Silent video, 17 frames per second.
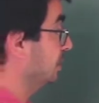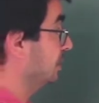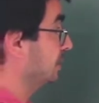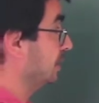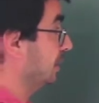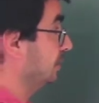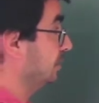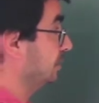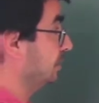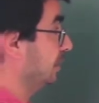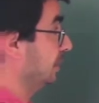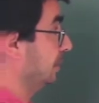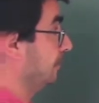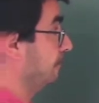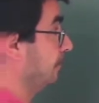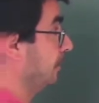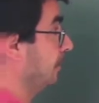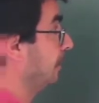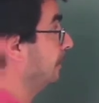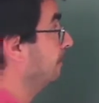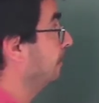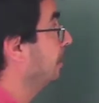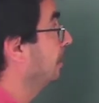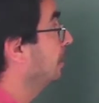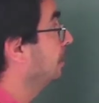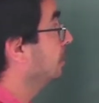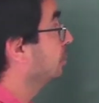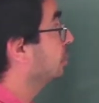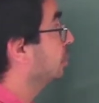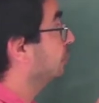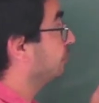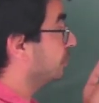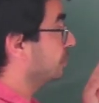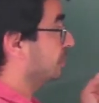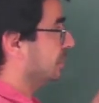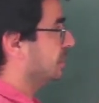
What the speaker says: inside the ring. Okay? So first